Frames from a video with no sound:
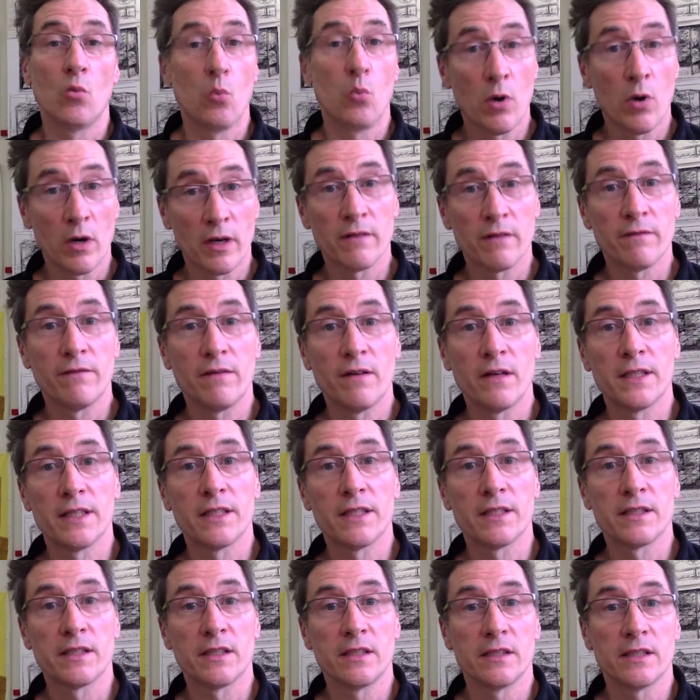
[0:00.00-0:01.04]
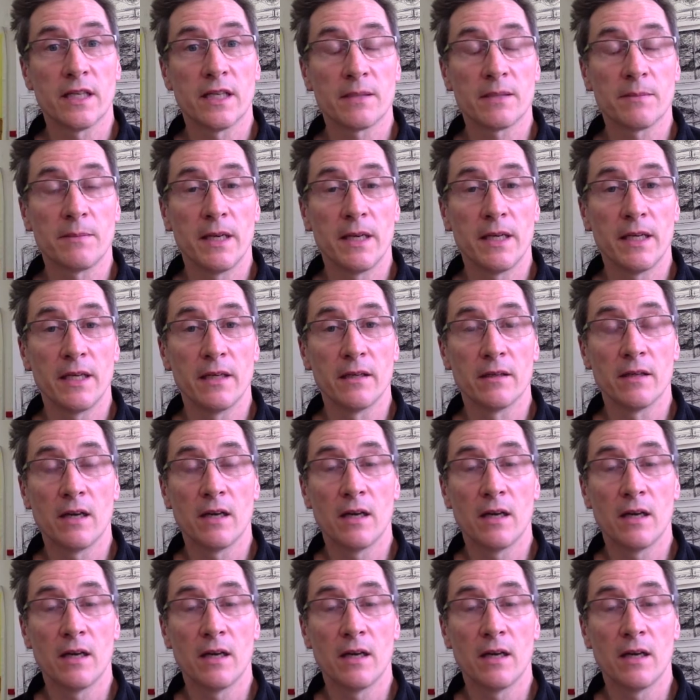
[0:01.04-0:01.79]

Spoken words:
one of the finest in Tasmania,